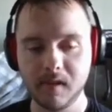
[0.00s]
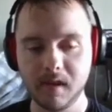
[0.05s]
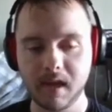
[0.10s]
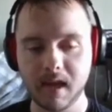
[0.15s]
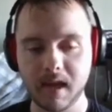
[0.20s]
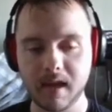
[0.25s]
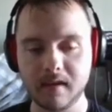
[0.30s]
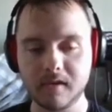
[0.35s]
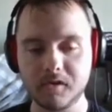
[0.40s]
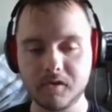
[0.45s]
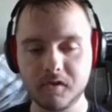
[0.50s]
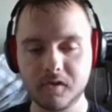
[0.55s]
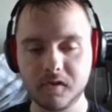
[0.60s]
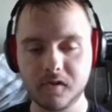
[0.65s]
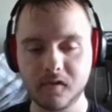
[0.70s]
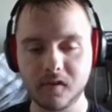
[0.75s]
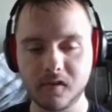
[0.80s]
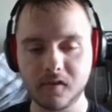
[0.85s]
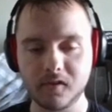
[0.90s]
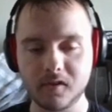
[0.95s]
Kate, does your
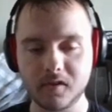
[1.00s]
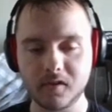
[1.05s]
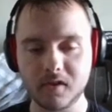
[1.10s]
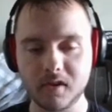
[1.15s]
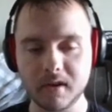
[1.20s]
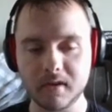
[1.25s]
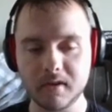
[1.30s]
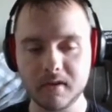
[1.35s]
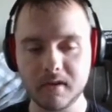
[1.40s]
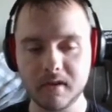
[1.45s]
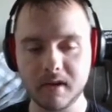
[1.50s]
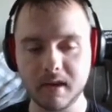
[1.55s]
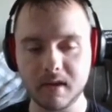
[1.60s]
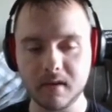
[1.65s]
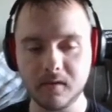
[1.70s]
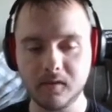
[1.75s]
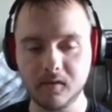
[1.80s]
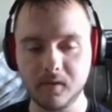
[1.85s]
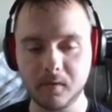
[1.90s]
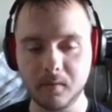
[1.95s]
sister tell you to
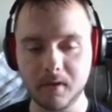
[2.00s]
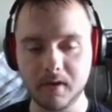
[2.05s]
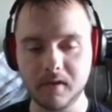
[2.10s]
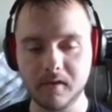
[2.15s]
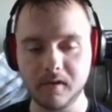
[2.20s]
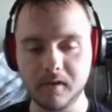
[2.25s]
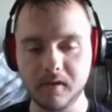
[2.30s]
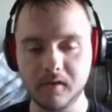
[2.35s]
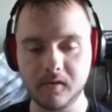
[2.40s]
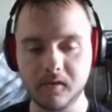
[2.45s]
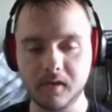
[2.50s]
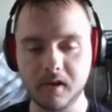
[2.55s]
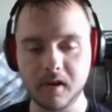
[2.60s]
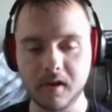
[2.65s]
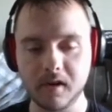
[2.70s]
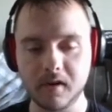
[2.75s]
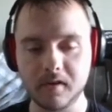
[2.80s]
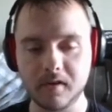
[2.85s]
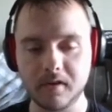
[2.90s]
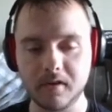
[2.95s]
kill someone? Do you see
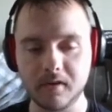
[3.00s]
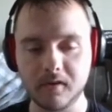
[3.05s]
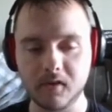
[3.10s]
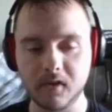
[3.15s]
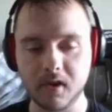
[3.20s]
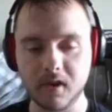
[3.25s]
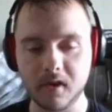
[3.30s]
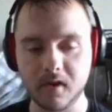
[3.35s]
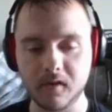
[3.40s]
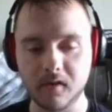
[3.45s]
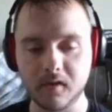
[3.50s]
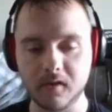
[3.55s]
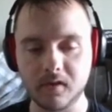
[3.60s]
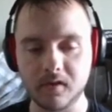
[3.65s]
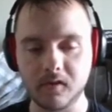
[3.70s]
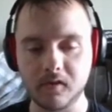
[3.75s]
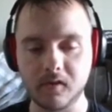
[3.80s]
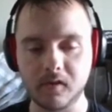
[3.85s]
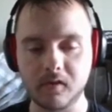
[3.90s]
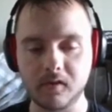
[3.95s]
her? Do you see her,
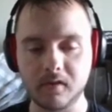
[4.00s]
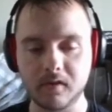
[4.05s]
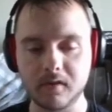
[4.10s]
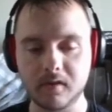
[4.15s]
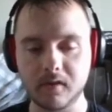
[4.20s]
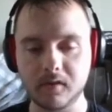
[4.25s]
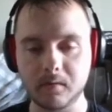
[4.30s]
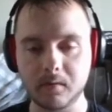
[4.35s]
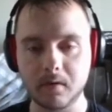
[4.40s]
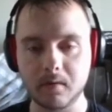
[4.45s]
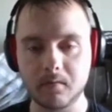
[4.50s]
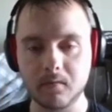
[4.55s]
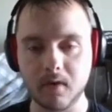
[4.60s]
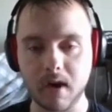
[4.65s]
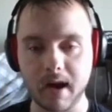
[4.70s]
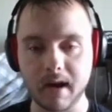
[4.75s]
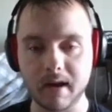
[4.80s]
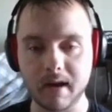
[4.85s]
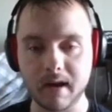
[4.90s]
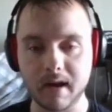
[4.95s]
your sister in this room
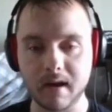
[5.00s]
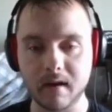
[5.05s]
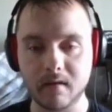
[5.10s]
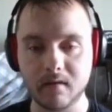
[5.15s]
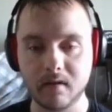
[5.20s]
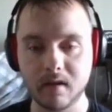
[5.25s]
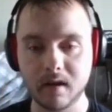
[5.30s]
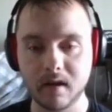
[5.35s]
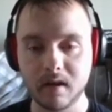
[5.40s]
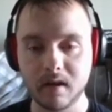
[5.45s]
right now?